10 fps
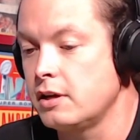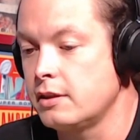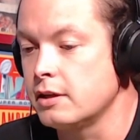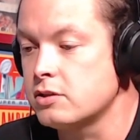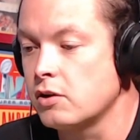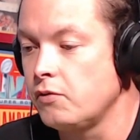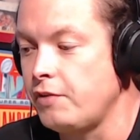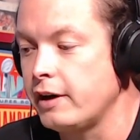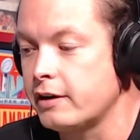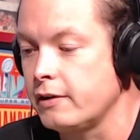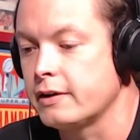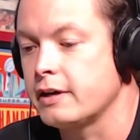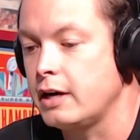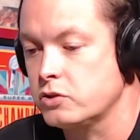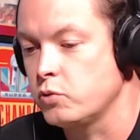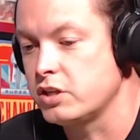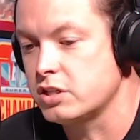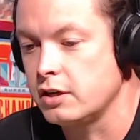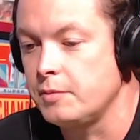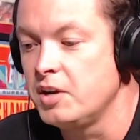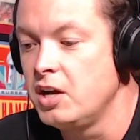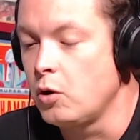this whole fight card got switched up.